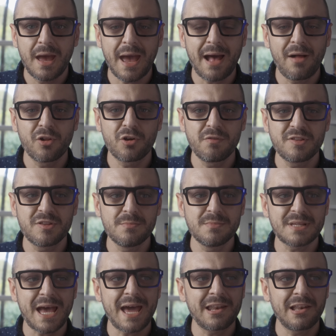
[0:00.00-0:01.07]

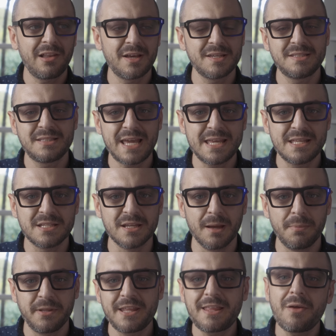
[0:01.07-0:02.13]
Algorithms analyse data,
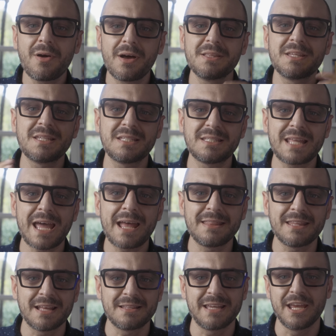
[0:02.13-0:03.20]
but they don't
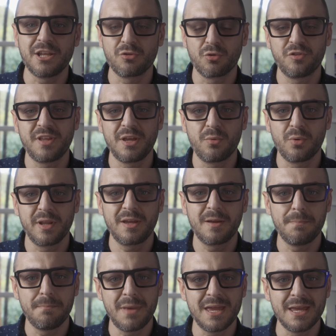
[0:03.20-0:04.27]
understand that data or think what it
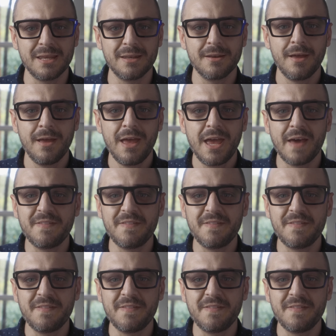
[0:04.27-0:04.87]
could mean.